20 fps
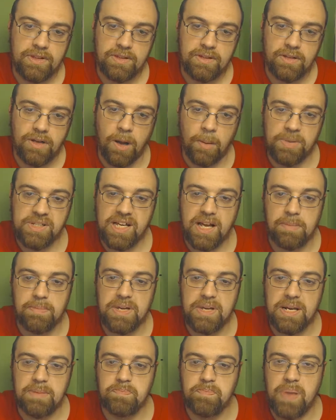almost like a
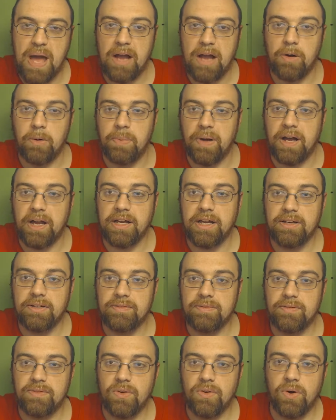mini bagel bite.
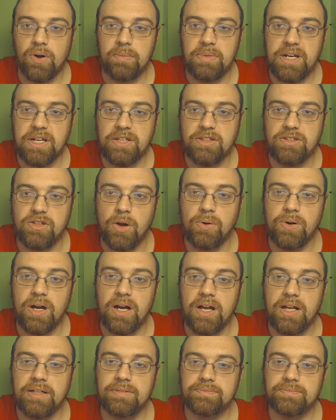Or a mini donut.